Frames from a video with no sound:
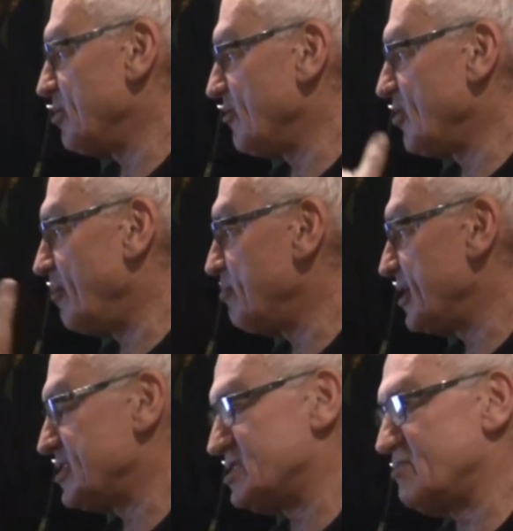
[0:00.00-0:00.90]
of
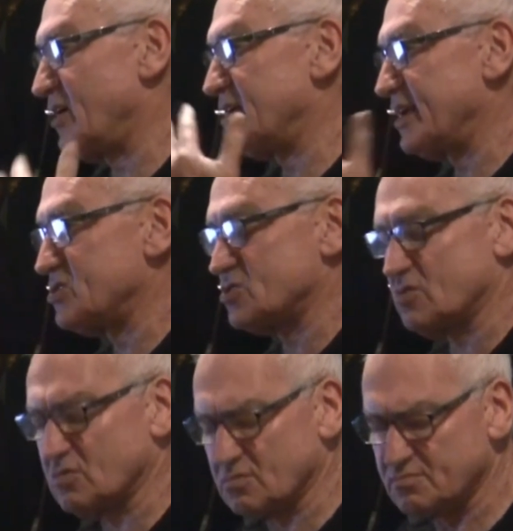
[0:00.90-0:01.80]
complex
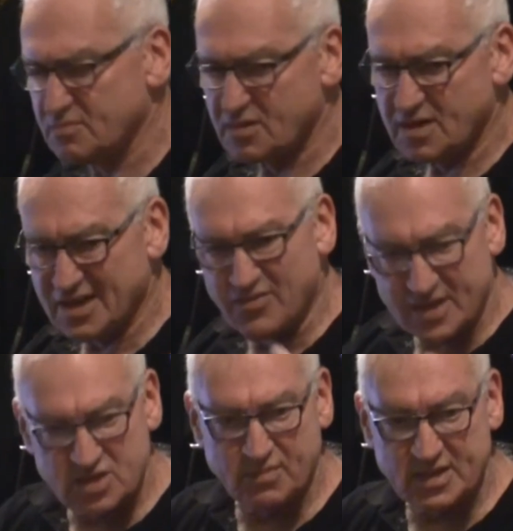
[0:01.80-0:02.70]
financial
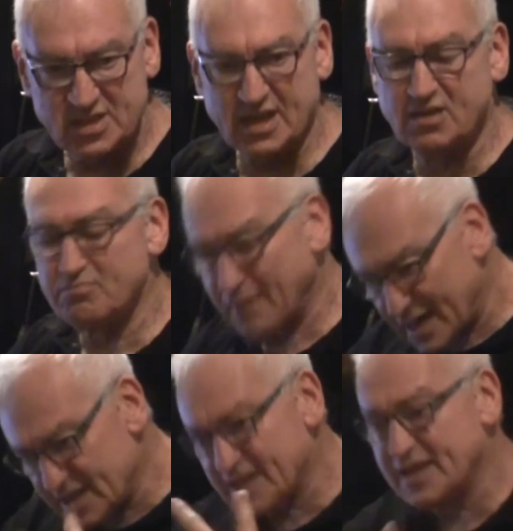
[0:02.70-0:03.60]
investments in
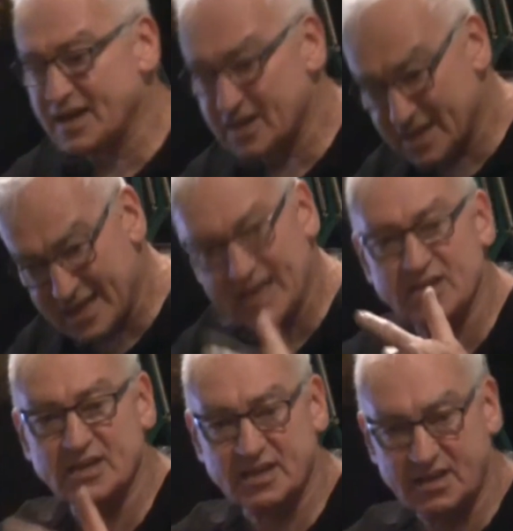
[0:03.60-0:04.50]
money again and again
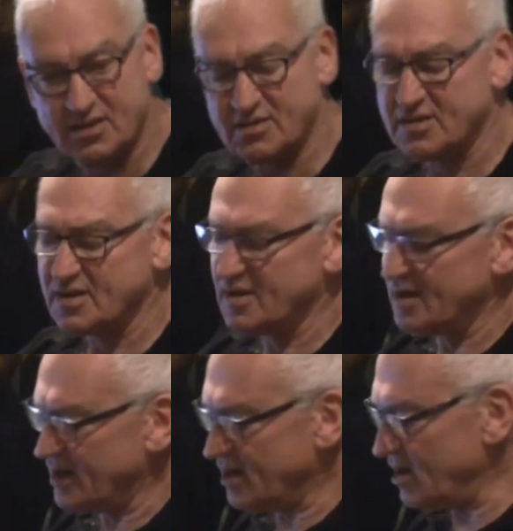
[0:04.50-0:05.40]
and again.
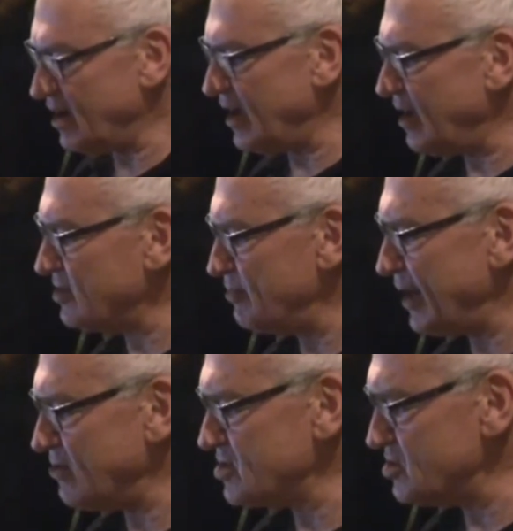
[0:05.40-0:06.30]
It
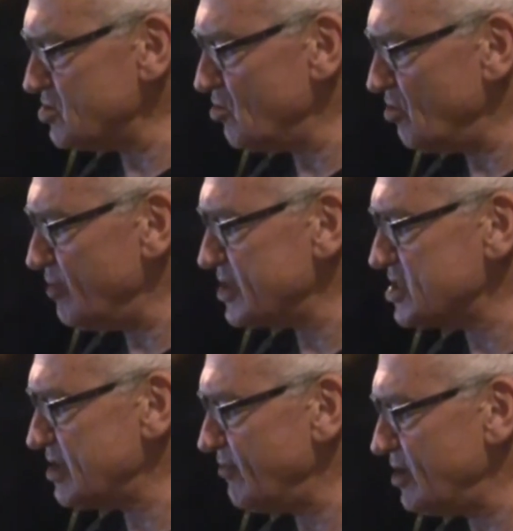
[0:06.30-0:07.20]
amounted to
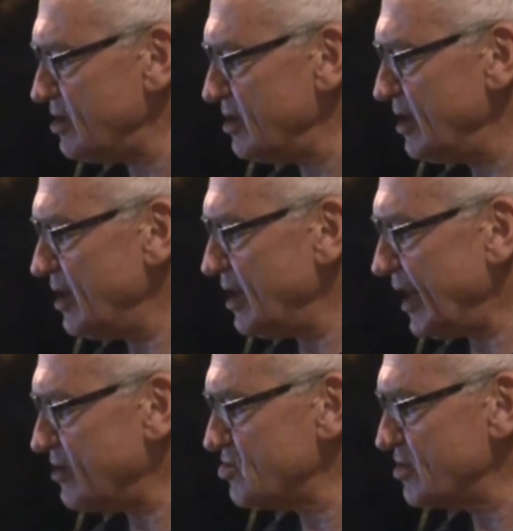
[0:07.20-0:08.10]
almost
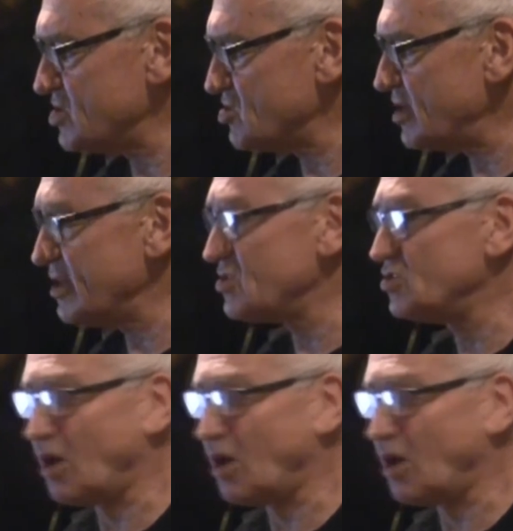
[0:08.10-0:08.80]
$700 trillion,